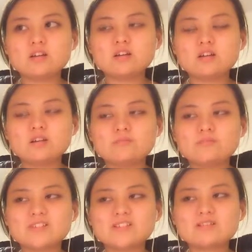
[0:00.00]

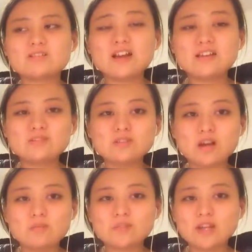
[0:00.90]
trying to
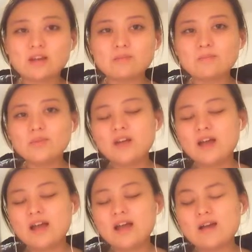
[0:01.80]
calm down, but
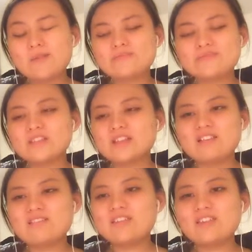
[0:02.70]

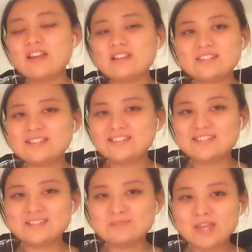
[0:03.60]
I think I
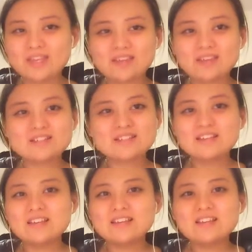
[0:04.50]
didn't make it.
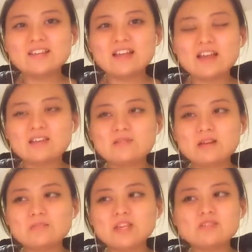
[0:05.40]
I
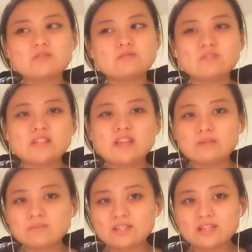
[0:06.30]
made you really
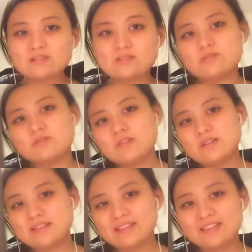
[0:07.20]
upset too, I
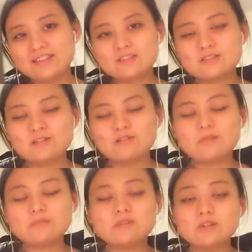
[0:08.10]
think. So
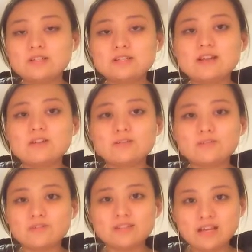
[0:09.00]
I'm really sorry
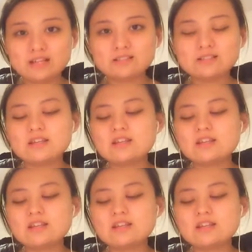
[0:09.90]
for that.